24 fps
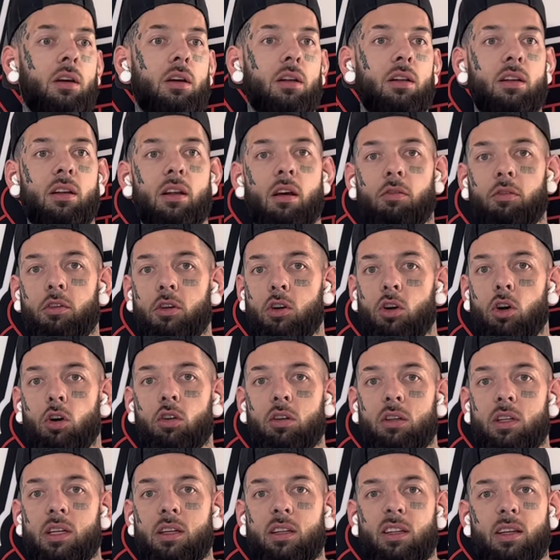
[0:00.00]

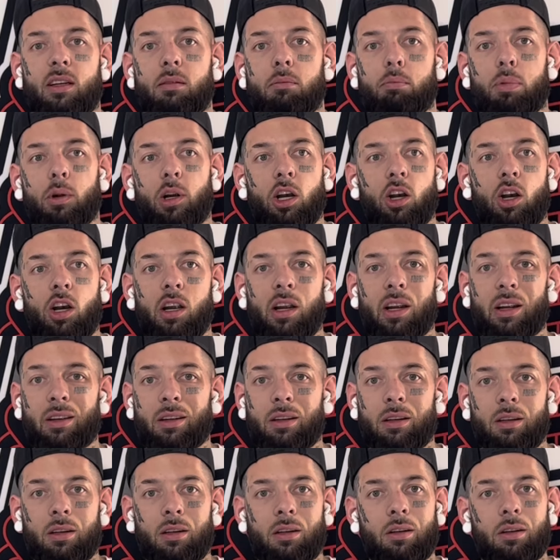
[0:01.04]
difficulty
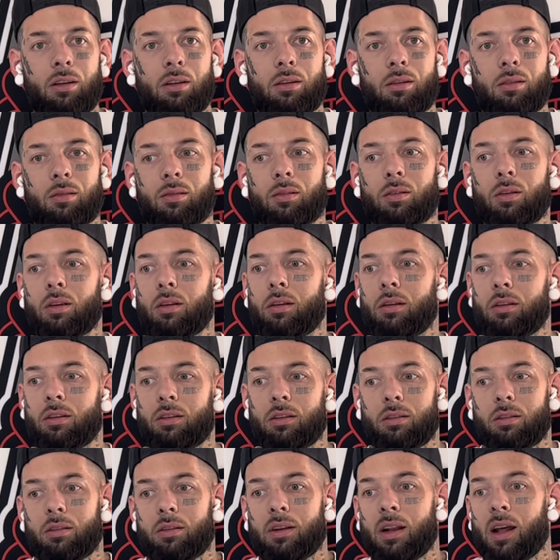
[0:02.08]
deburring or
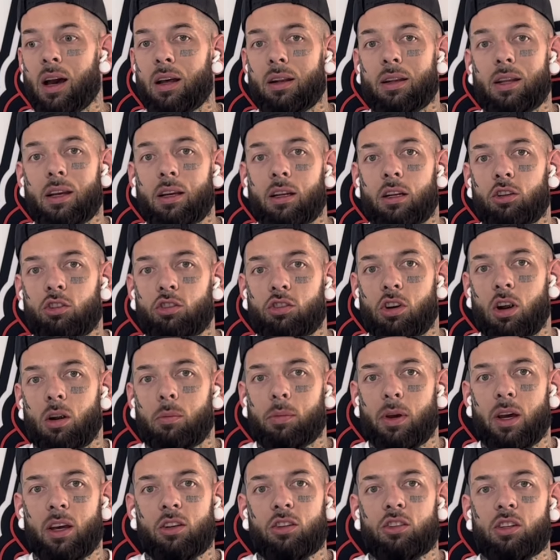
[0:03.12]
not taking a sharp
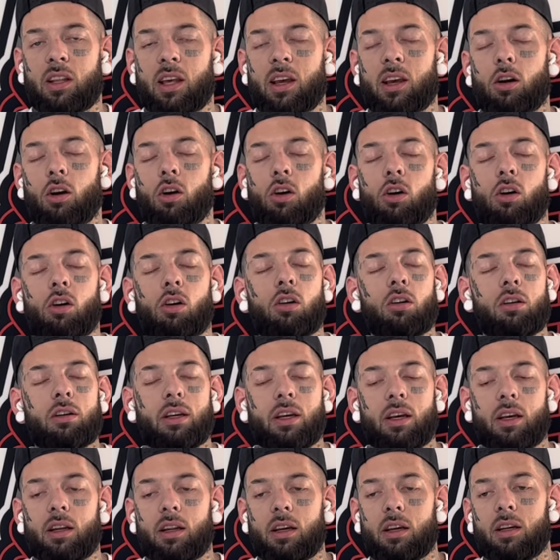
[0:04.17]
edge. They all
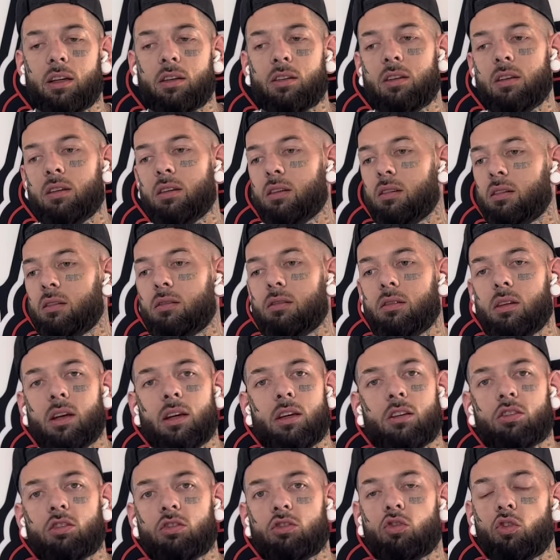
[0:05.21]
get ex
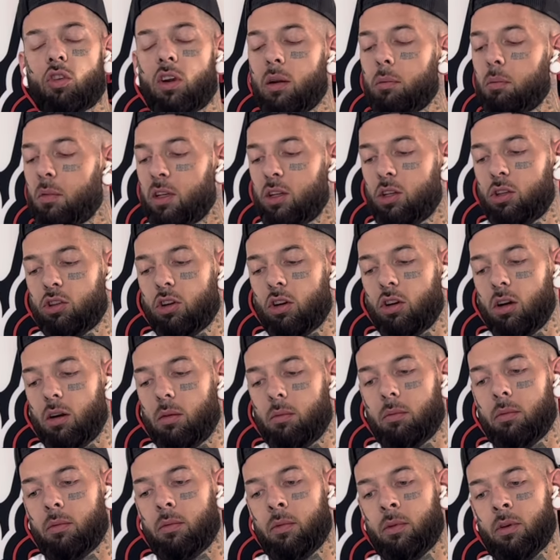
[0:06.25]
extremely
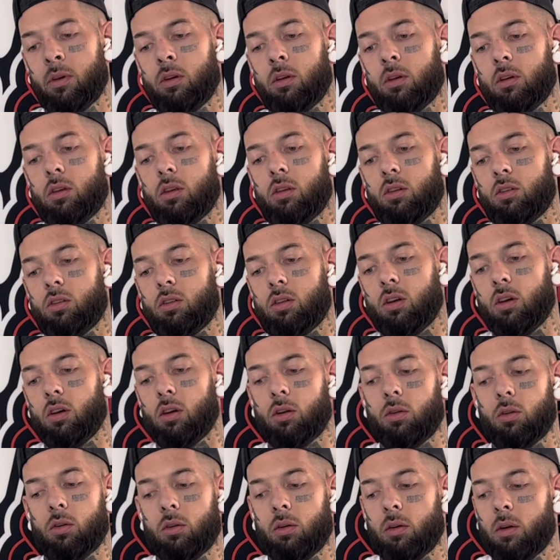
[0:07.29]
sharp.
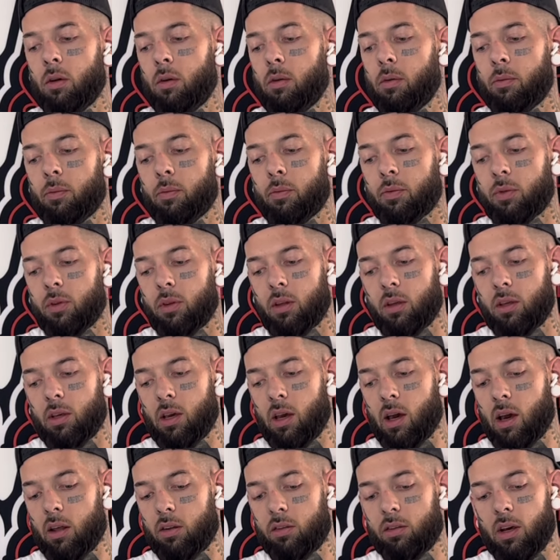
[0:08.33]
So
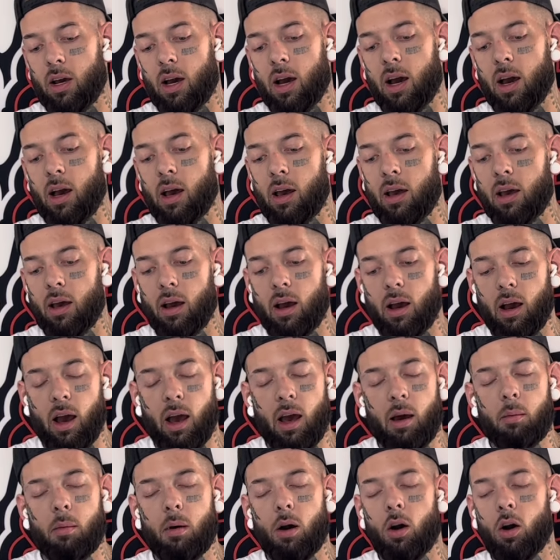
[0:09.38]
yes, I,
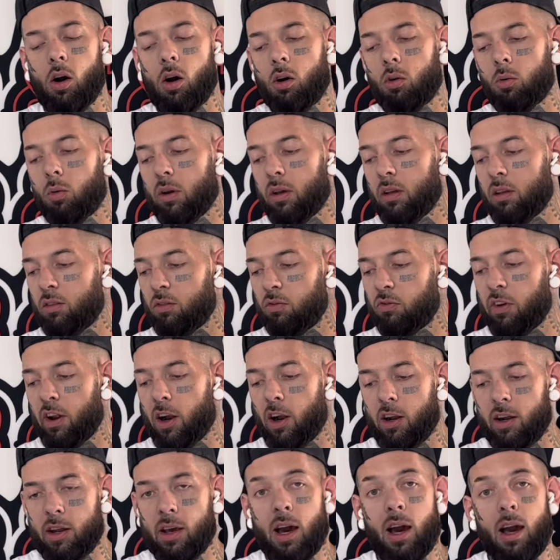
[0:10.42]
I'm always
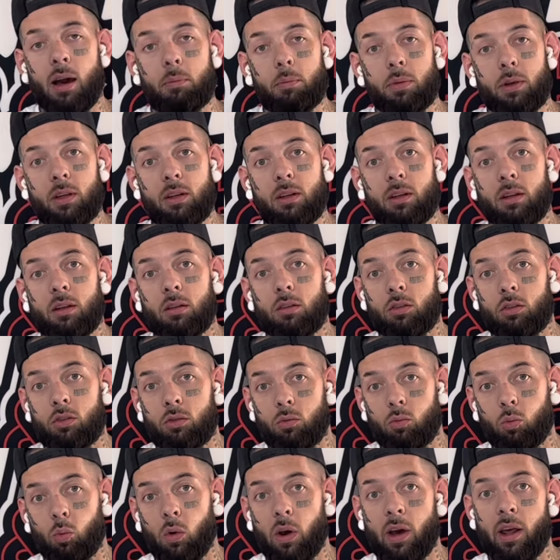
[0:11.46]
very happy
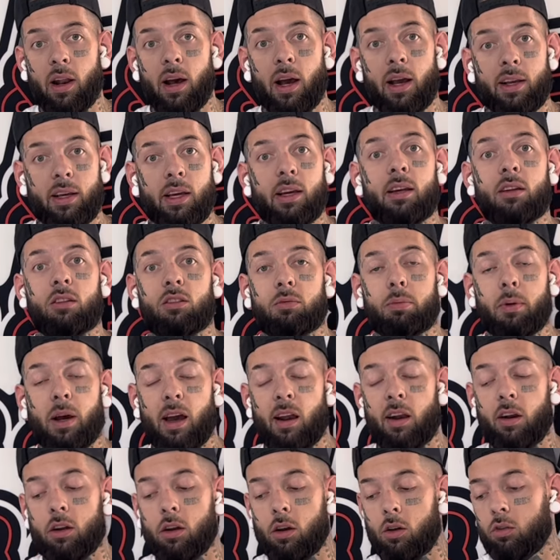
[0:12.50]
when I get
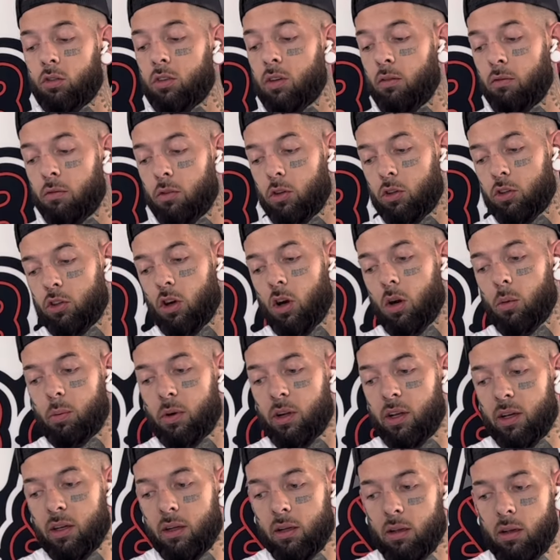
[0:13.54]
Spyderco's in for
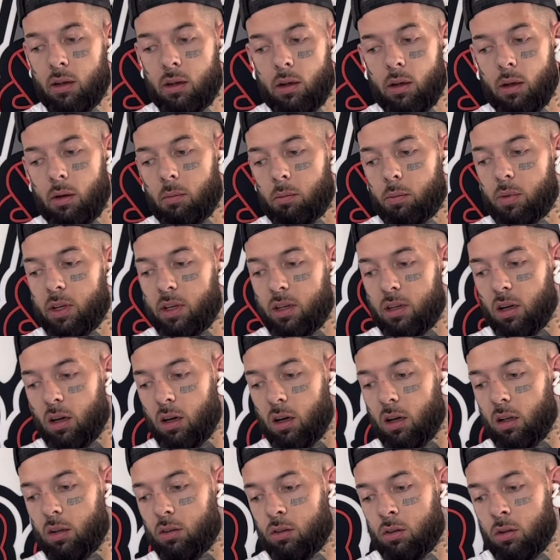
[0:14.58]
sharpening
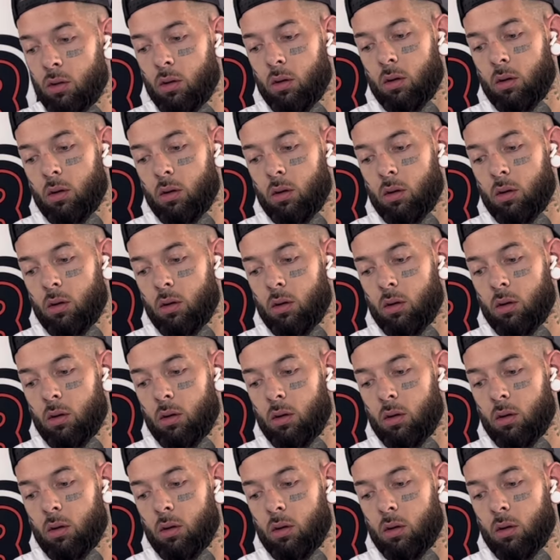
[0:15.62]
because